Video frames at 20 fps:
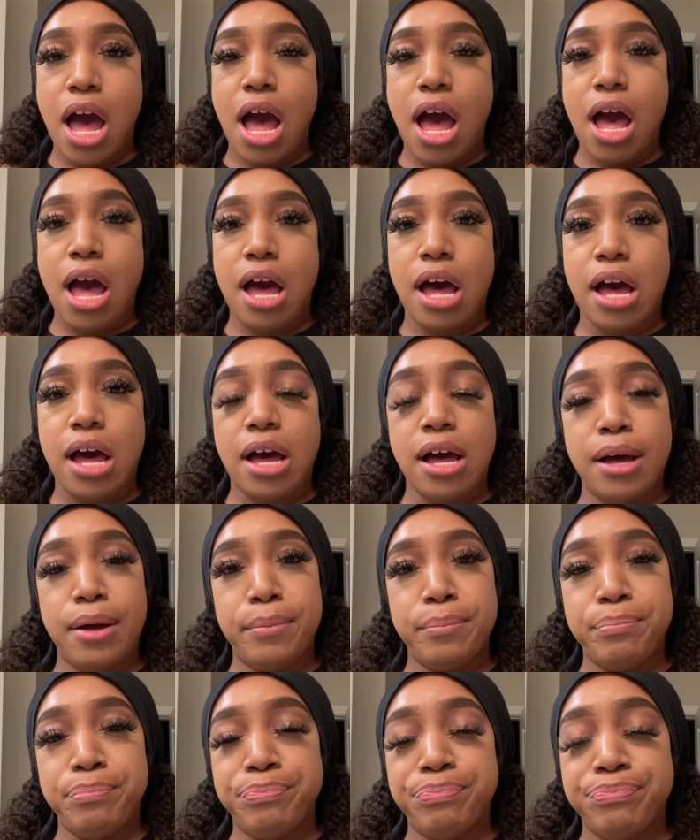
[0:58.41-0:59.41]

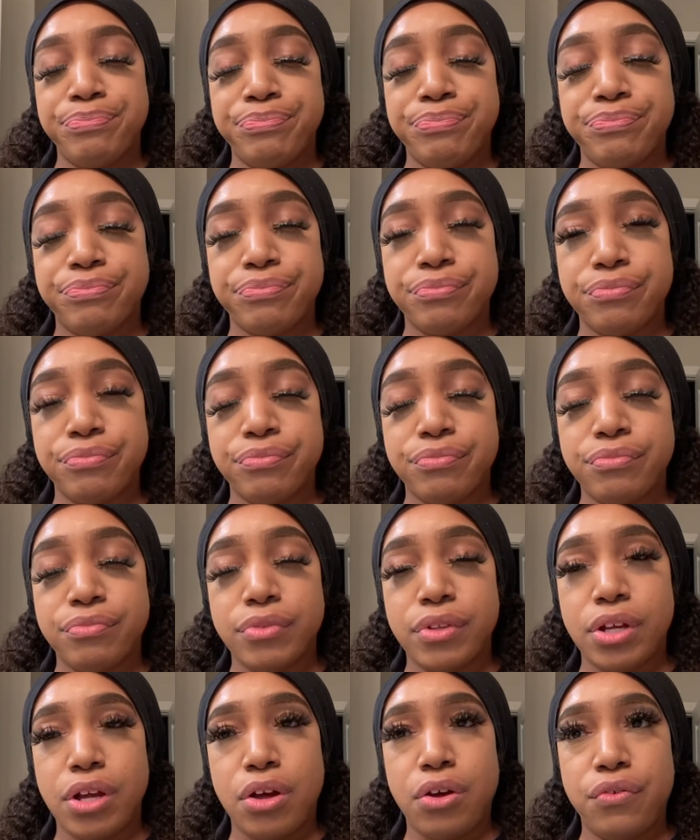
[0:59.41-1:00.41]
Um,
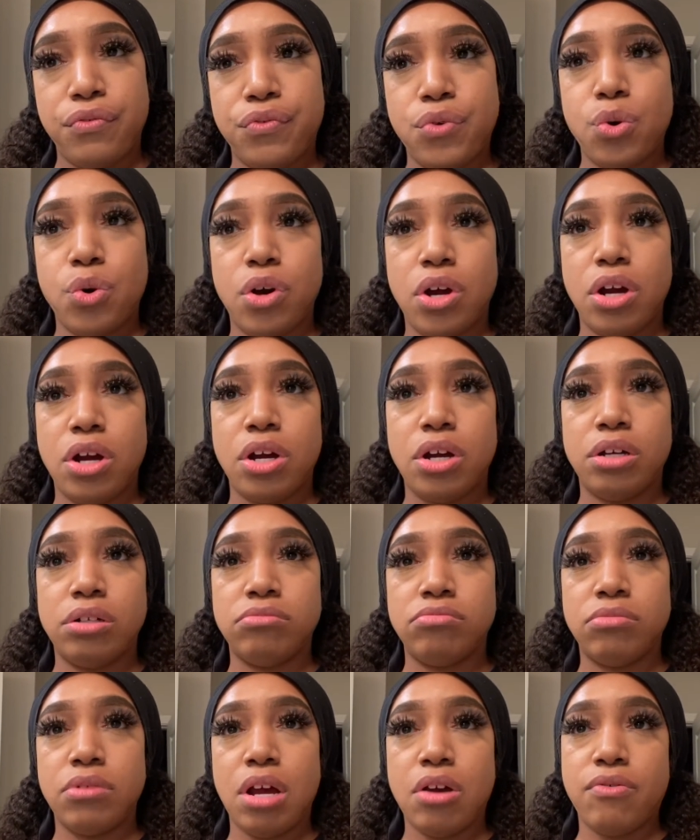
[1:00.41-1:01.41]
for
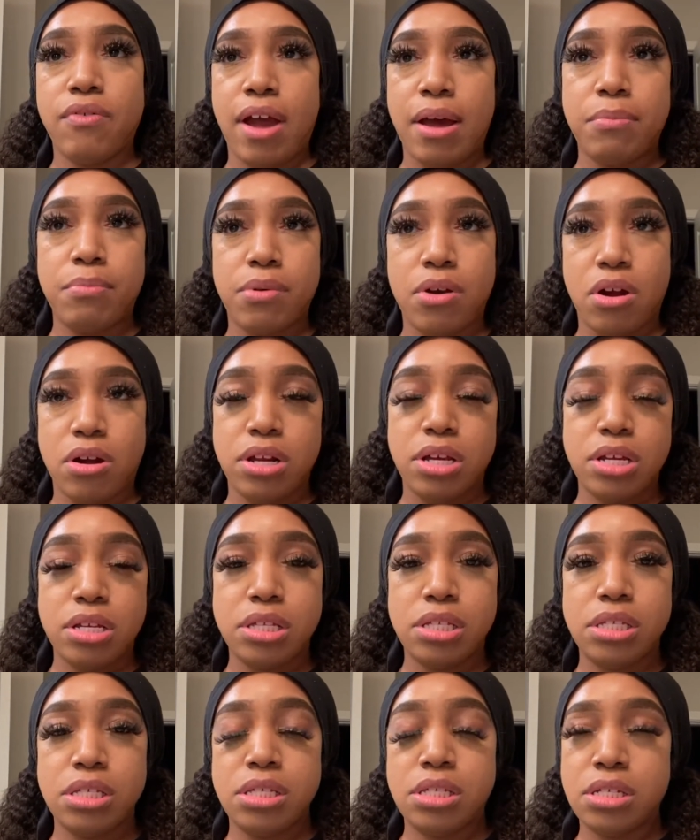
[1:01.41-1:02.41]
a rap
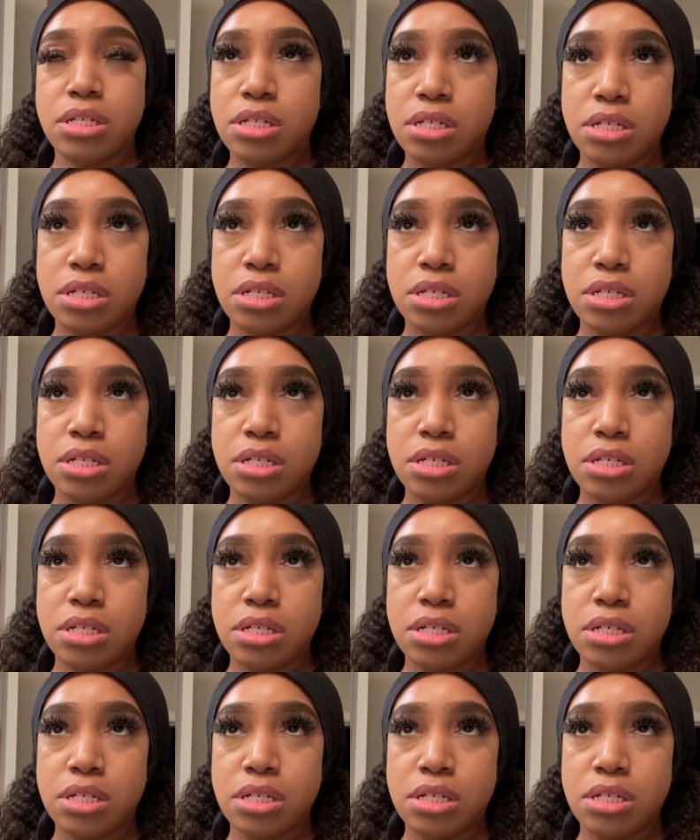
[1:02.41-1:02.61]
artist.